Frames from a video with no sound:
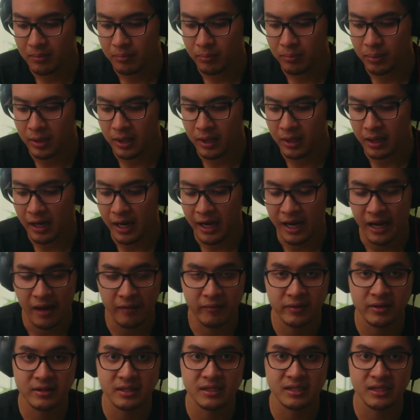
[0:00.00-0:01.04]
but I
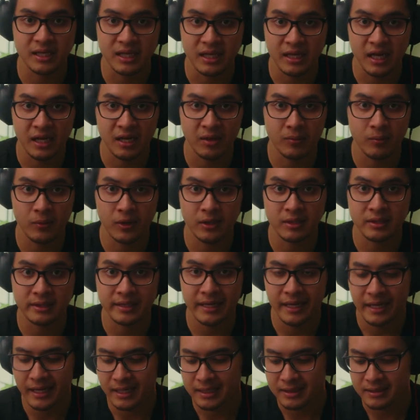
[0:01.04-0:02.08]
haven't seen anyone
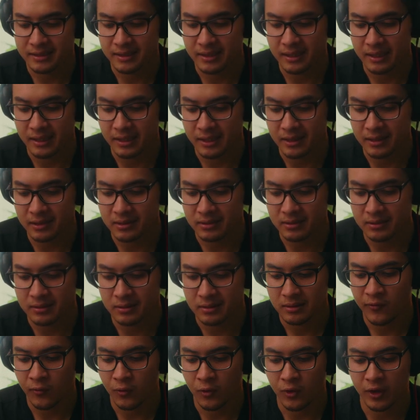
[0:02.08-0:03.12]
test it in
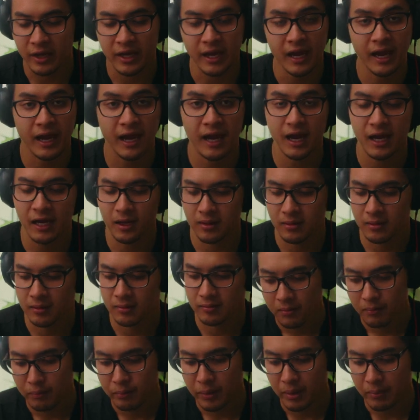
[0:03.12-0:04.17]
4K.
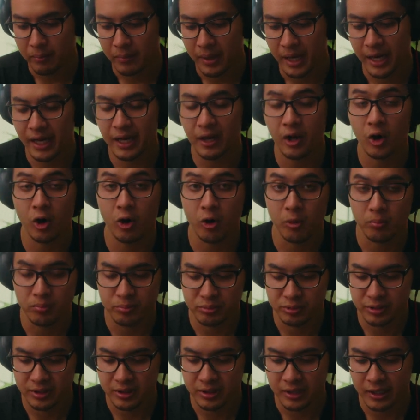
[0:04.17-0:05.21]
But my
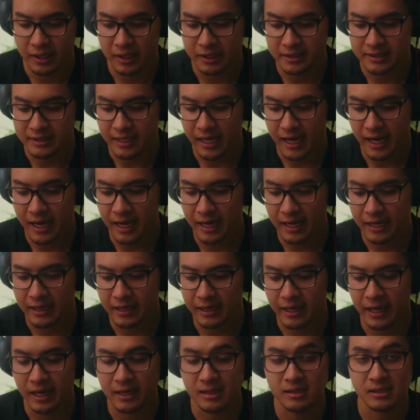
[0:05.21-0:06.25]
hopes is that it
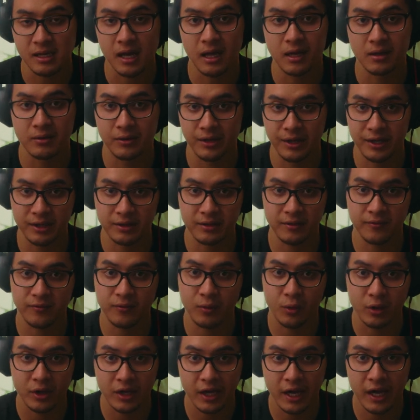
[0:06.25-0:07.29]
can tolerate the
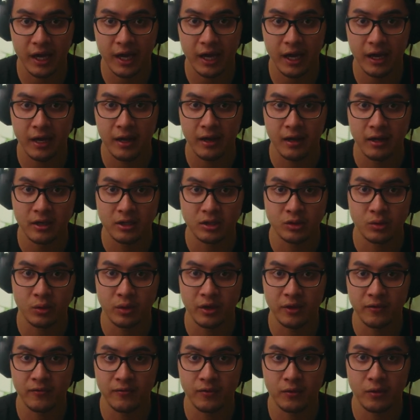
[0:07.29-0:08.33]
4K
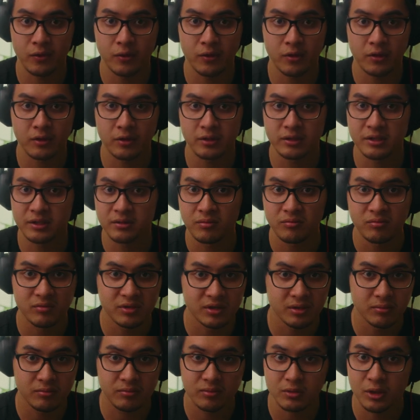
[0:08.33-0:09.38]
24,
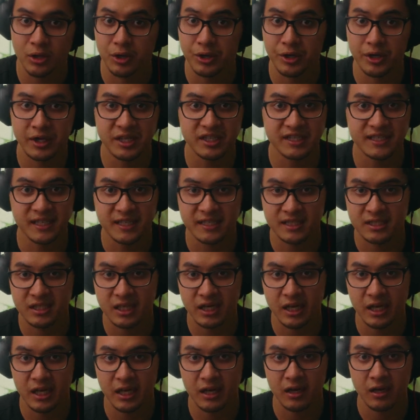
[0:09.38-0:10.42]
30,
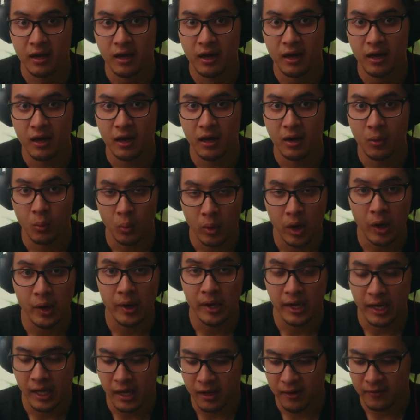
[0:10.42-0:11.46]
60 well
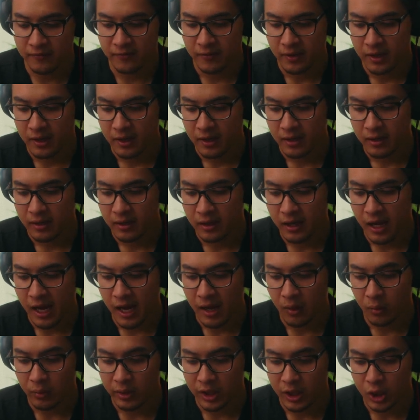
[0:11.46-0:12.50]
enough
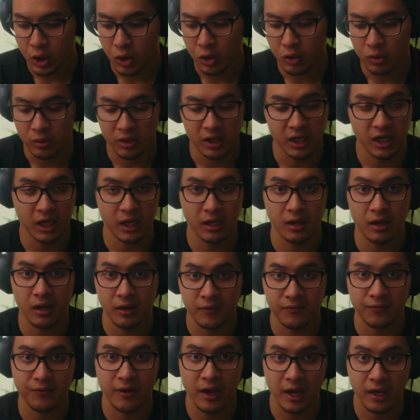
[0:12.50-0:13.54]
that we don't need a
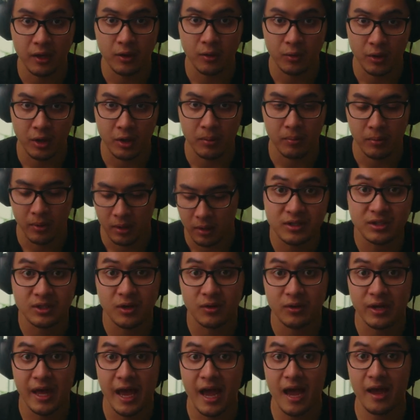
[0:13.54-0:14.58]
fan grip. So
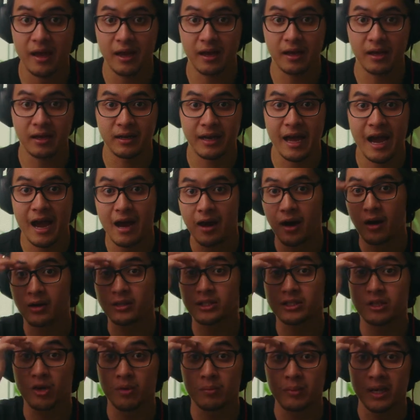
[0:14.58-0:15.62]
that
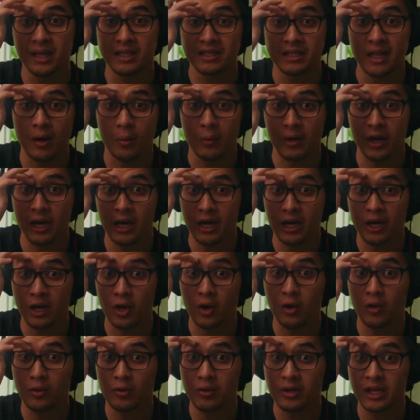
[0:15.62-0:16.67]
also means that we
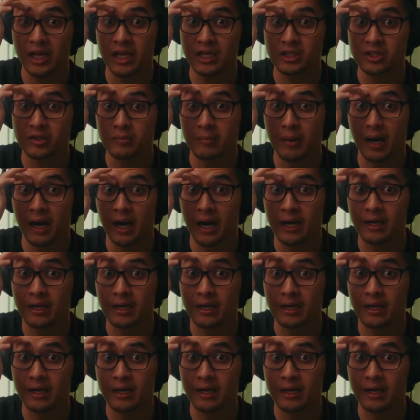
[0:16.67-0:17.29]
don't need to buy